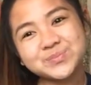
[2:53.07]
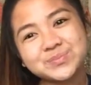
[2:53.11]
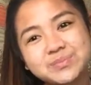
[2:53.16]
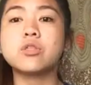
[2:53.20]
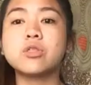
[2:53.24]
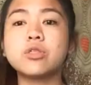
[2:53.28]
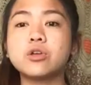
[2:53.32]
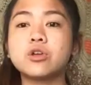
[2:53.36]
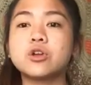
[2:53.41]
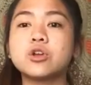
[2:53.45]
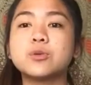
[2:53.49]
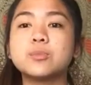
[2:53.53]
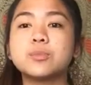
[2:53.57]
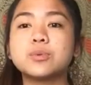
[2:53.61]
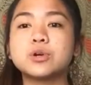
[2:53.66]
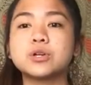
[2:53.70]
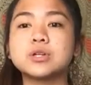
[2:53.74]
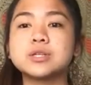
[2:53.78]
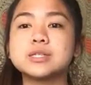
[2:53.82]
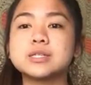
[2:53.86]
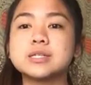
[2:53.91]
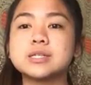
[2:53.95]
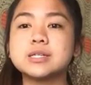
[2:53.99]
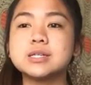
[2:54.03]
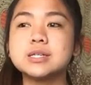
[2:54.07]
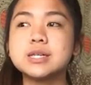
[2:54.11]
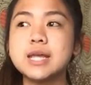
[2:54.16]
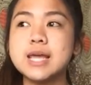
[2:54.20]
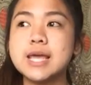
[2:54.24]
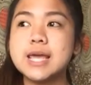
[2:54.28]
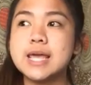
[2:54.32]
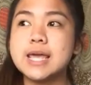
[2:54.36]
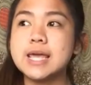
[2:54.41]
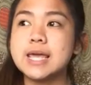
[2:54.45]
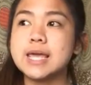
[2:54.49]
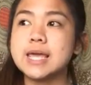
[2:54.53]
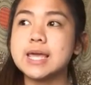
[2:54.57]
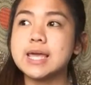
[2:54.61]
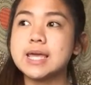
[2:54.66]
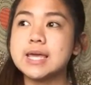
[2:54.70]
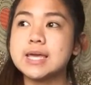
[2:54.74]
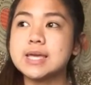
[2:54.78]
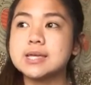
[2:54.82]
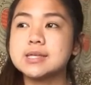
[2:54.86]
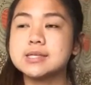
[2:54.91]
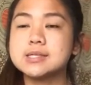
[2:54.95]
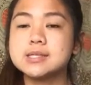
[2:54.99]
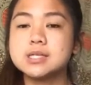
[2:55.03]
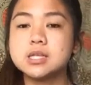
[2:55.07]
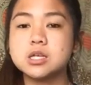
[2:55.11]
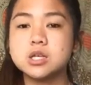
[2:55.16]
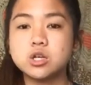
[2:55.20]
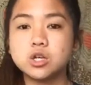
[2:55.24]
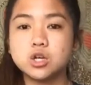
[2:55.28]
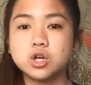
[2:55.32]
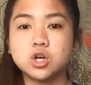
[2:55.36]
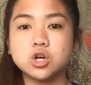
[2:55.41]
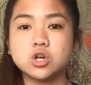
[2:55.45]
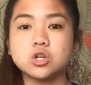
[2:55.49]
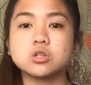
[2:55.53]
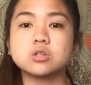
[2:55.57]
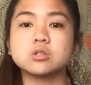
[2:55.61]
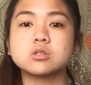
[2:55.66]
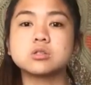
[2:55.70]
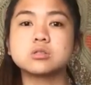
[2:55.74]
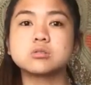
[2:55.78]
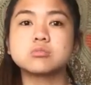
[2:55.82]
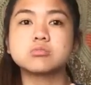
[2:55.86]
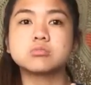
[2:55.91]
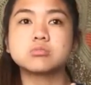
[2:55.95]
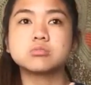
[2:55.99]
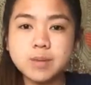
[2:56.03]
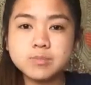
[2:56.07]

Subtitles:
A third person is girls.